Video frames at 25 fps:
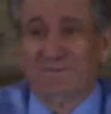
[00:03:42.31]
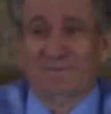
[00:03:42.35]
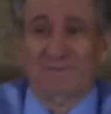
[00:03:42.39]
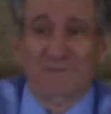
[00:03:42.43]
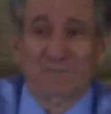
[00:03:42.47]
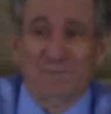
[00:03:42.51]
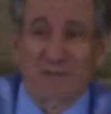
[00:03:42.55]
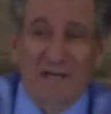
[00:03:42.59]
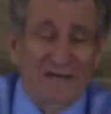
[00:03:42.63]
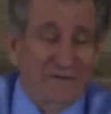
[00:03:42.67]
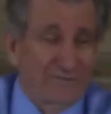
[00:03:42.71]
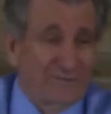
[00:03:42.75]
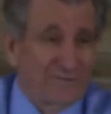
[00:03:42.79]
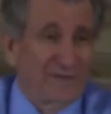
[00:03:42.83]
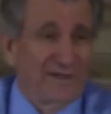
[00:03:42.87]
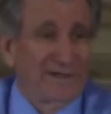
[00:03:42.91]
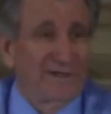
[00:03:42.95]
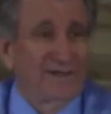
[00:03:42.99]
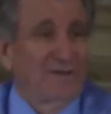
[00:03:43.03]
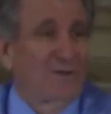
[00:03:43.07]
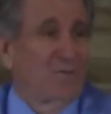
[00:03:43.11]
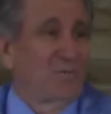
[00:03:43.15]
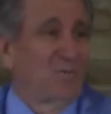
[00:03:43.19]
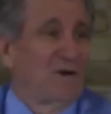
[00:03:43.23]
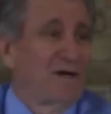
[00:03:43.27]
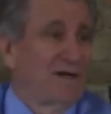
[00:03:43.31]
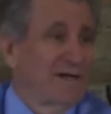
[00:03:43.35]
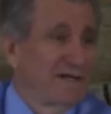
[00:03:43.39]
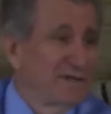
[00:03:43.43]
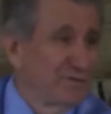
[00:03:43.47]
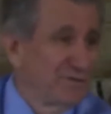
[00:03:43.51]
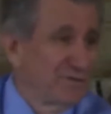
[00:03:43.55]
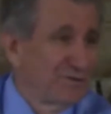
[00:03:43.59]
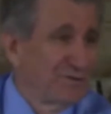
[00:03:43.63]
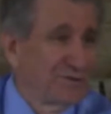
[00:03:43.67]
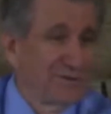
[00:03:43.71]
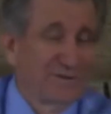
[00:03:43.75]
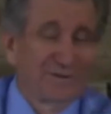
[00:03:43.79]
the pastor had a Hawaiian
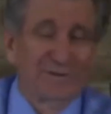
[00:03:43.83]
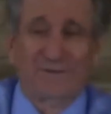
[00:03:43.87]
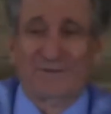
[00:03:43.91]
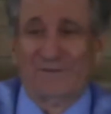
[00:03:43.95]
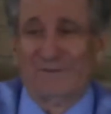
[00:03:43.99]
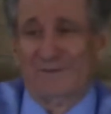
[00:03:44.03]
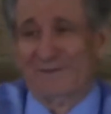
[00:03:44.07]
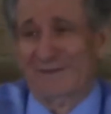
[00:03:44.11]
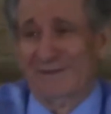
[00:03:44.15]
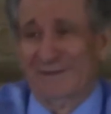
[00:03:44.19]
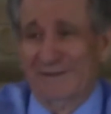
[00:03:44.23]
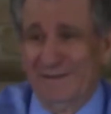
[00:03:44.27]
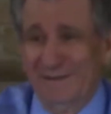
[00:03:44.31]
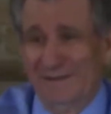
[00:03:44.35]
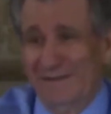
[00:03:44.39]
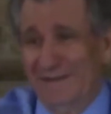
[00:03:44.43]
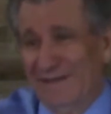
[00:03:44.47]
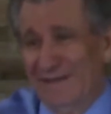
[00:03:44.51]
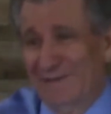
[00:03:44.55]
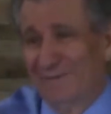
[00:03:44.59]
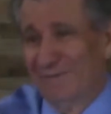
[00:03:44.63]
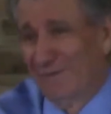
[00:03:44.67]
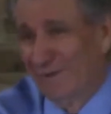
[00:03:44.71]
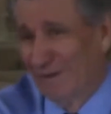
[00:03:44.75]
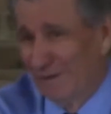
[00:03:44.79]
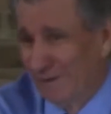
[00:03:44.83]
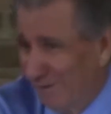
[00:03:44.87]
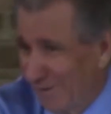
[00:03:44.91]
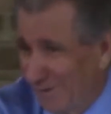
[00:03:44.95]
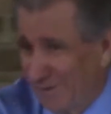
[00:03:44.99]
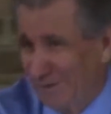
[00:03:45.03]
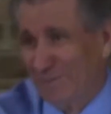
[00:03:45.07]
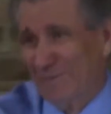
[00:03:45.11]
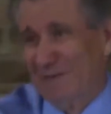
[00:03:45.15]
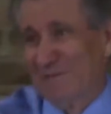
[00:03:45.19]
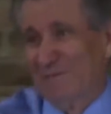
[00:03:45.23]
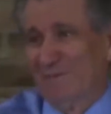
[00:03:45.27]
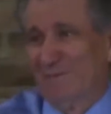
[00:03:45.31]
shirt on, and all
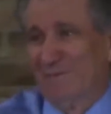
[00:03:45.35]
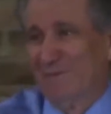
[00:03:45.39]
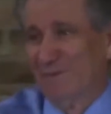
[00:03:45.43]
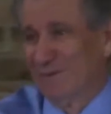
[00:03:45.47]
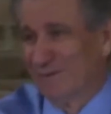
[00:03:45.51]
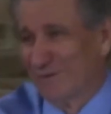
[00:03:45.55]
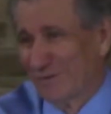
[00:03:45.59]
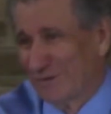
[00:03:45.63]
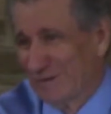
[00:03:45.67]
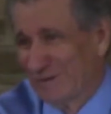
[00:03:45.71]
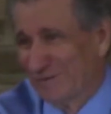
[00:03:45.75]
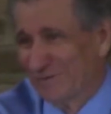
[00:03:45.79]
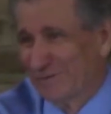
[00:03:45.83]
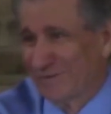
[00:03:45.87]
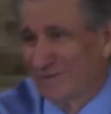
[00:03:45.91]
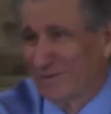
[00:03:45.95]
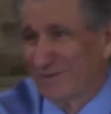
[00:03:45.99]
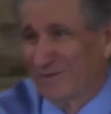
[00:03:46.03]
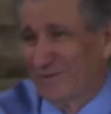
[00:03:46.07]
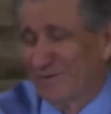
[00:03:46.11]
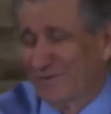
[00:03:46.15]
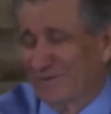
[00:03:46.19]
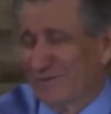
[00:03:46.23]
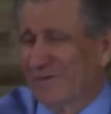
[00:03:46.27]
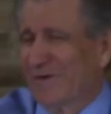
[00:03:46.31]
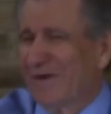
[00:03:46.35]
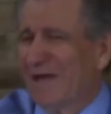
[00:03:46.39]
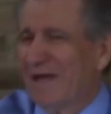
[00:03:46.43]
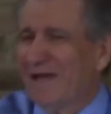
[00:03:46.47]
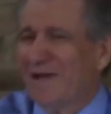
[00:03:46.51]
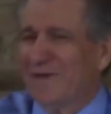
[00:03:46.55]
the people wore jeans and T-shirts.